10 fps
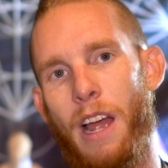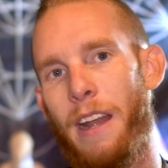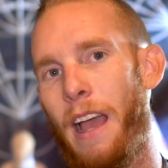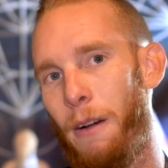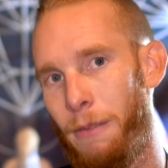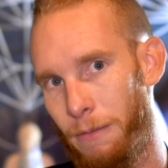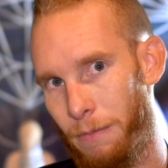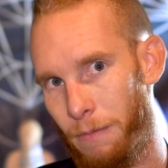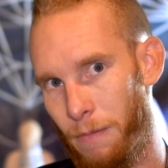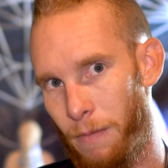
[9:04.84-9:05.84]
right now.
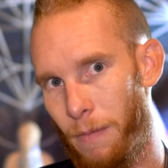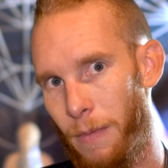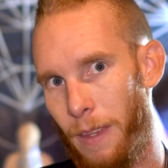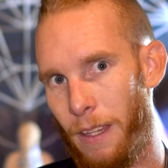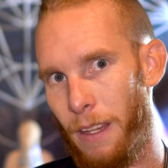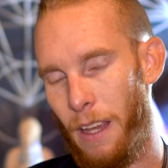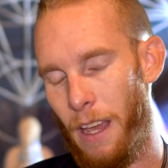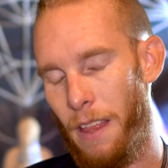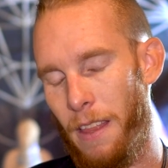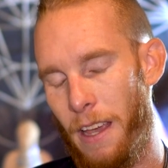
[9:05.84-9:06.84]

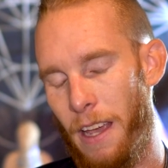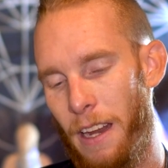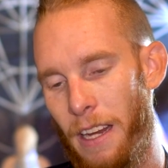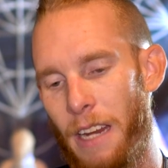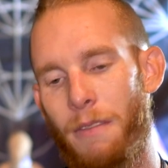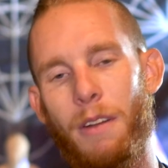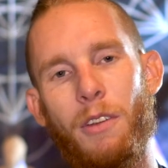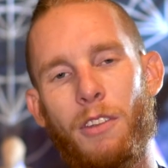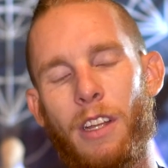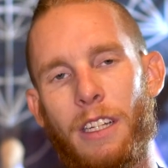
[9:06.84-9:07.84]
And then even if
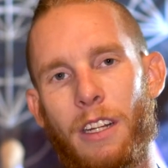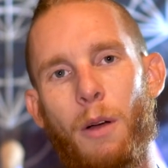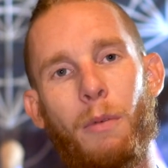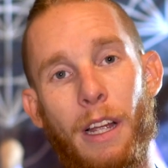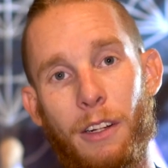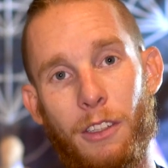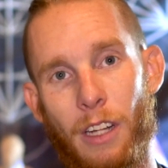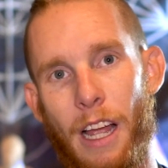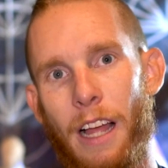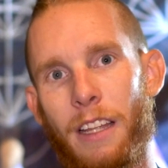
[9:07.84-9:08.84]
you select an opalite
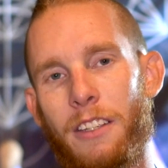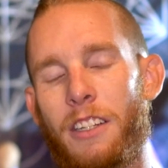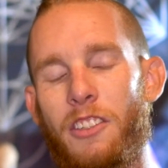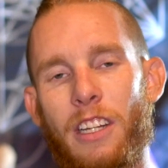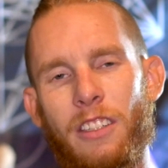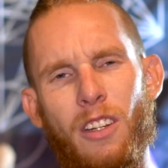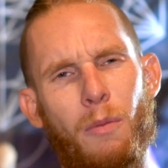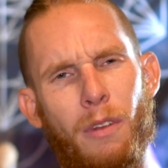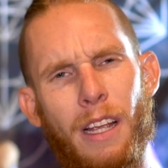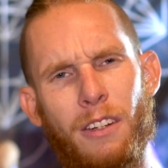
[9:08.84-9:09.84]
crystal, I highly suggest an
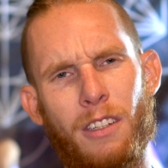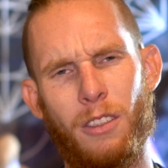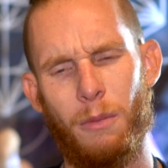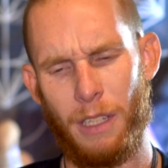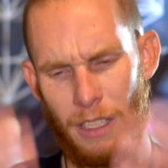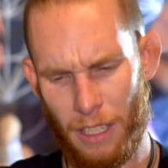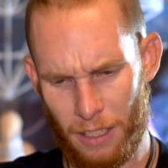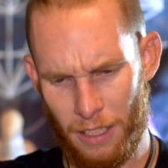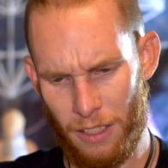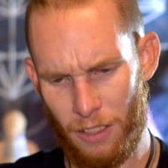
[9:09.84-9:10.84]
opalite crystal because it
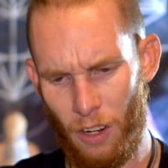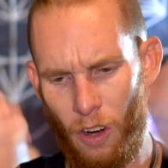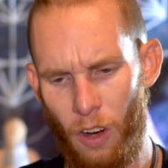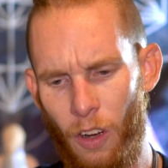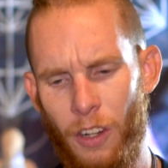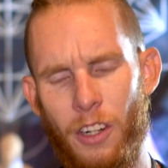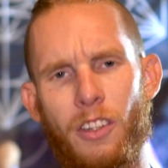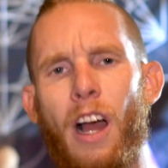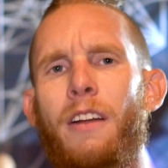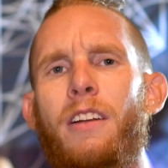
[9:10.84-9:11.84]
clears all your
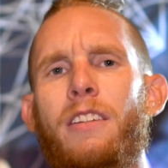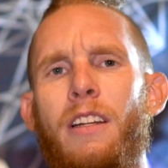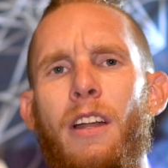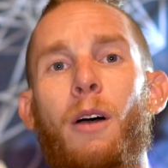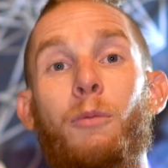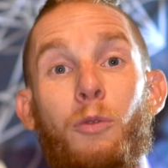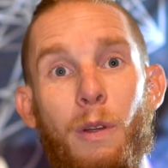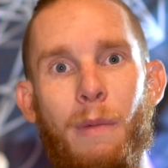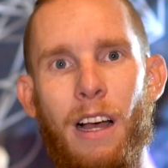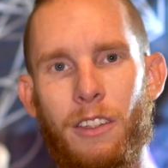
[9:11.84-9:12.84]
chakras and it helps
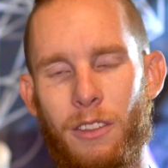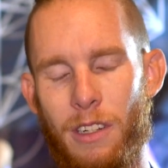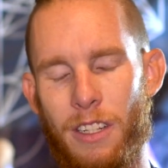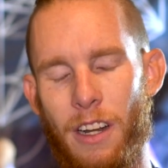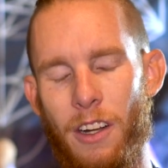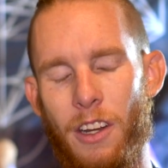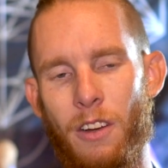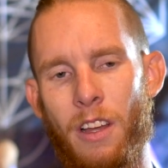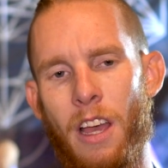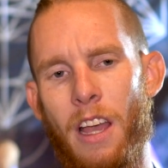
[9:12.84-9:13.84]
rebalance and recenter
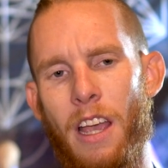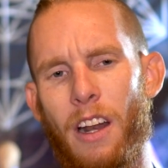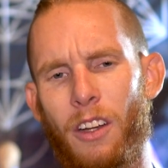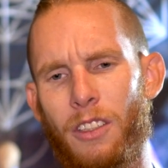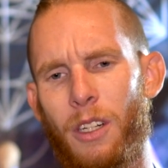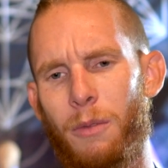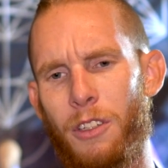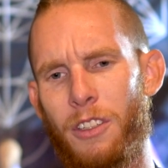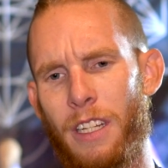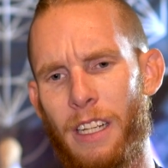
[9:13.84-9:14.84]
you. It also helps
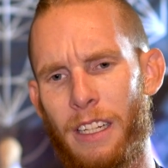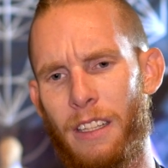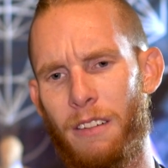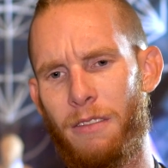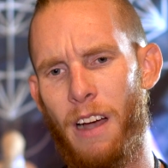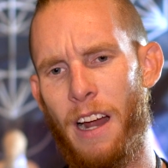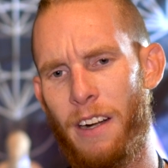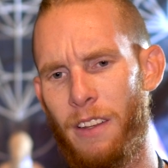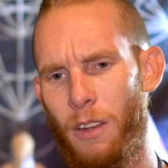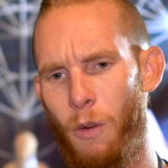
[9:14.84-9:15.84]
you see like the
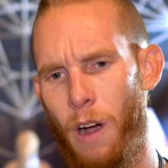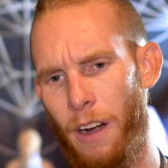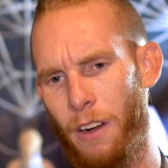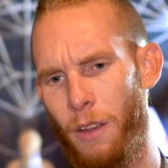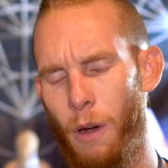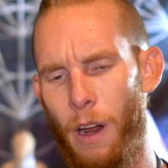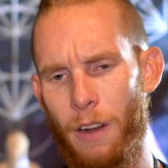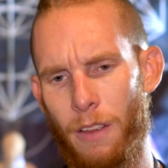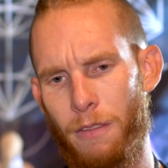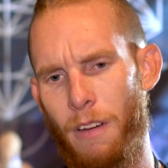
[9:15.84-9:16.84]
fire and the water
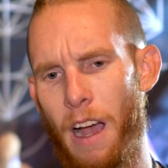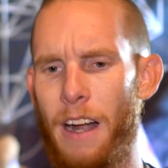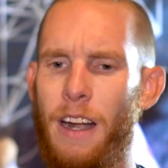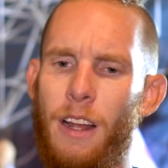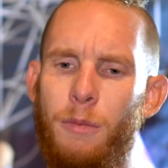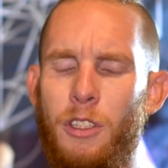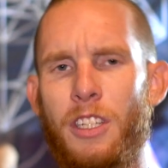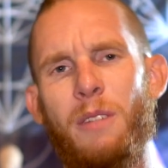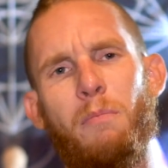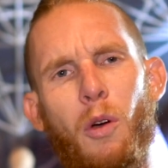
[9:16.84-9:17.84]
and the fire. It helps you
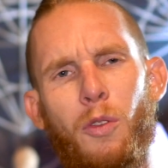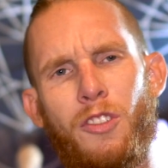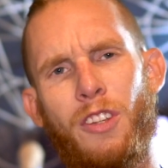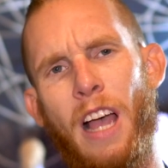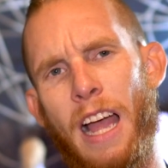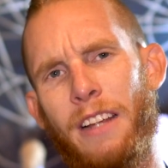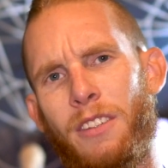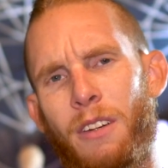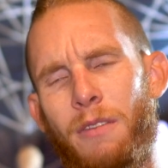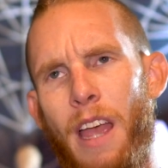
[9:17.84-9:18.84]
see both
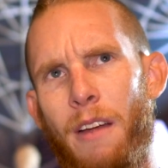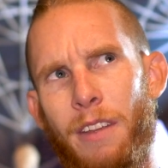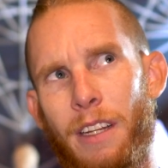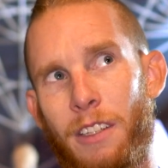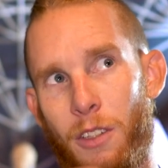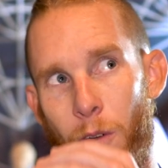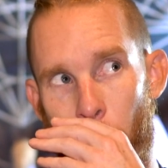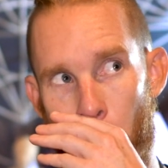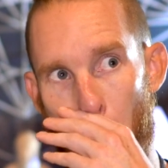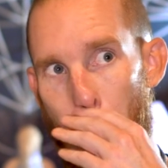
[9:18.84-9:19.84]
sides of everything that's going
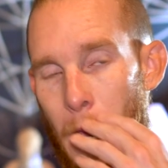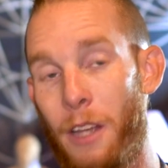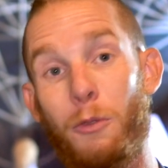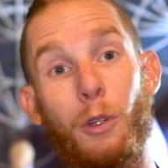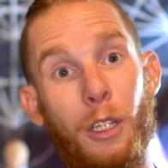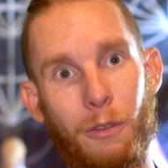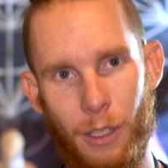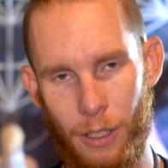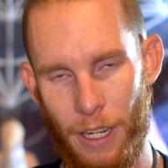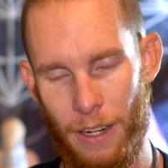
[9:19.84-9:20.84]
on. It's really good
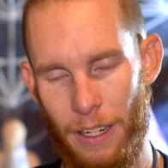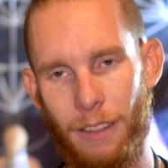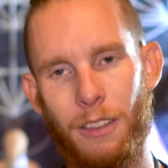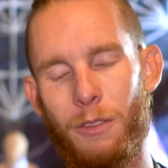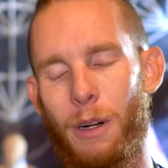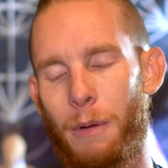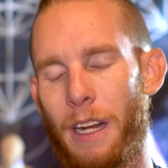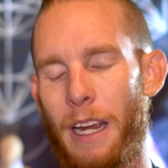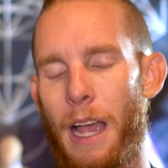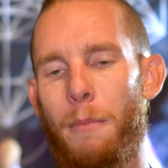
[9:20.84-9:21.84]
for clarity, is what I'm
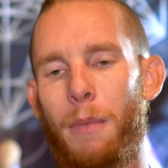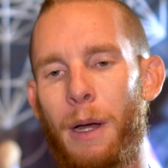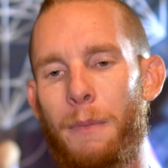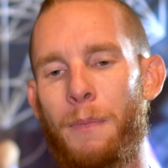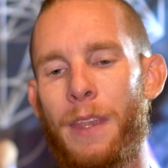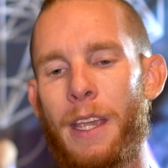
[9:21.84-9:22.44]
getting at. But